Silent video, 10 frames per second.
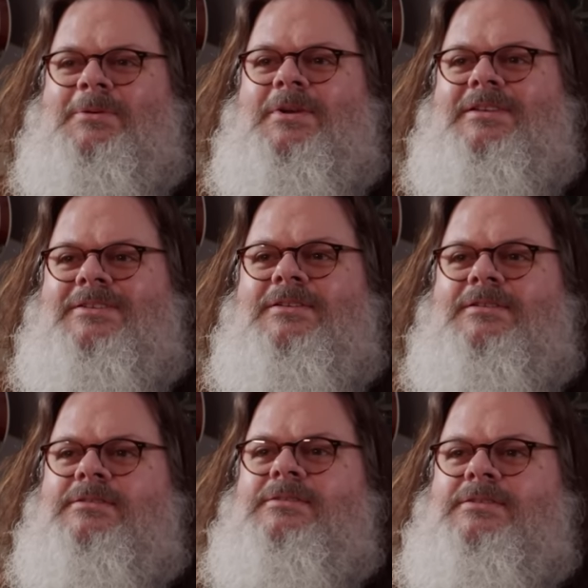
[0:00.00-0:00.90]
I want it
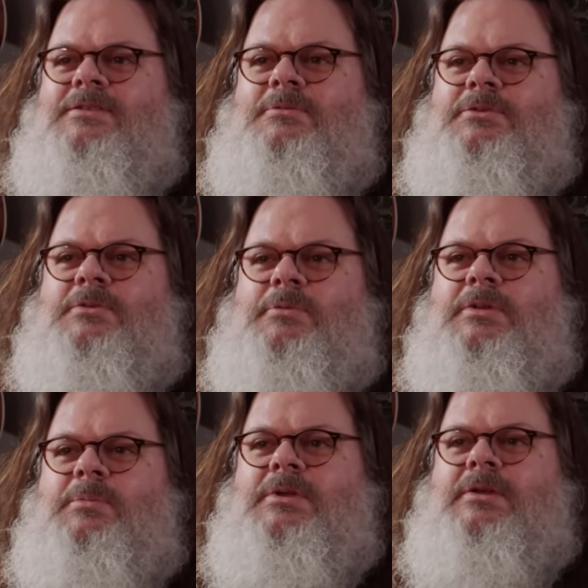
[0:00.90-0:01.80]
to, to, to
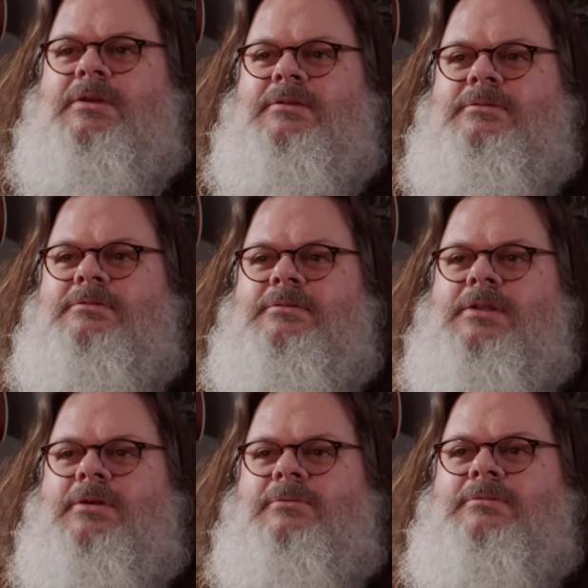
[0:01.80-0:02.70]
really be a, you
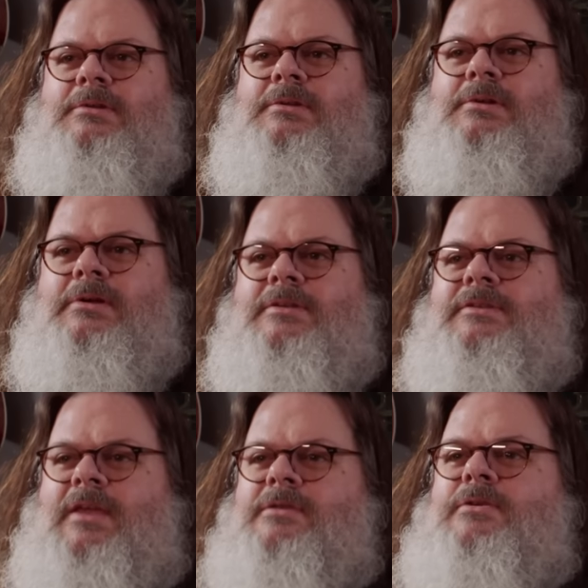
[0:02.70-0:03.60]
know, a
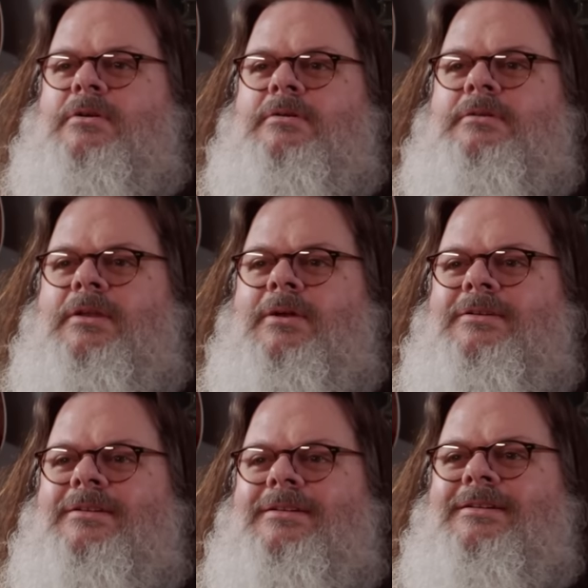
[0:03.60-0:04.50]
contender, you
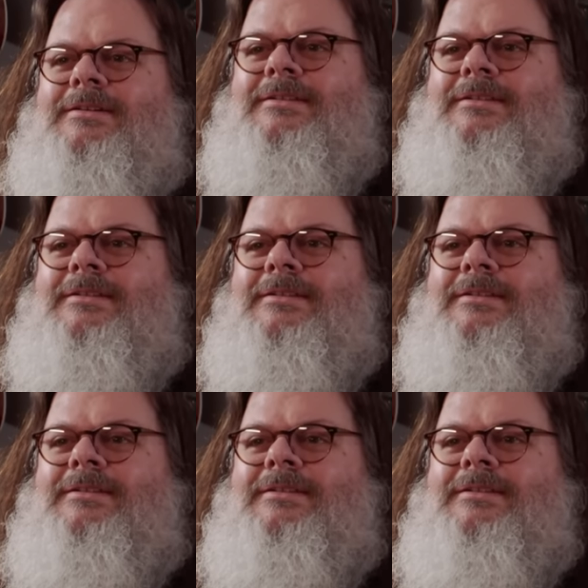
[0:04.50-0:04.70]
know?